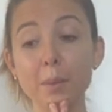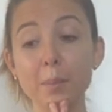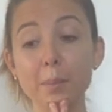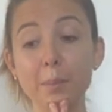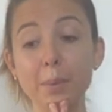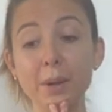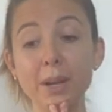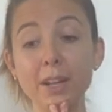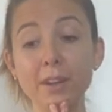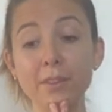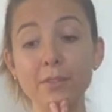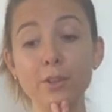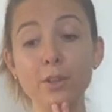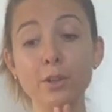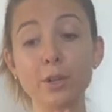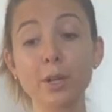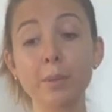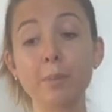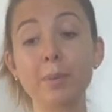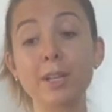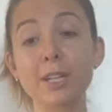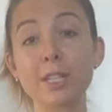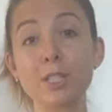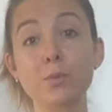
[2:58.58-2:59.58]
but if you're in
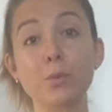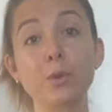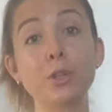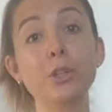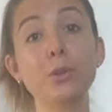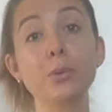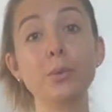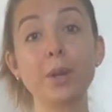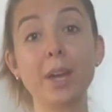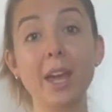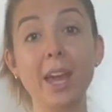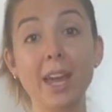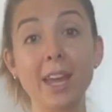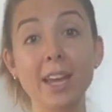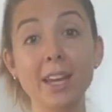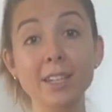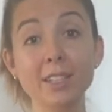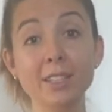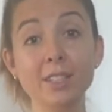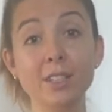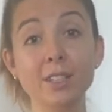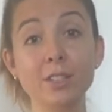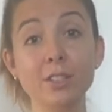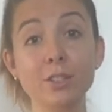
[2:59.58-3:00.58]
a place where you
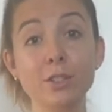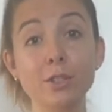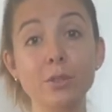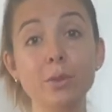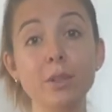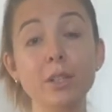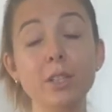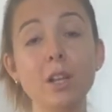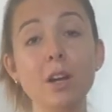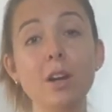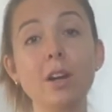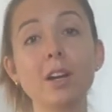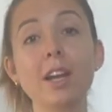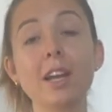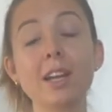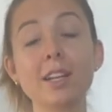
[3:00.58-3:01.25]
can't do a long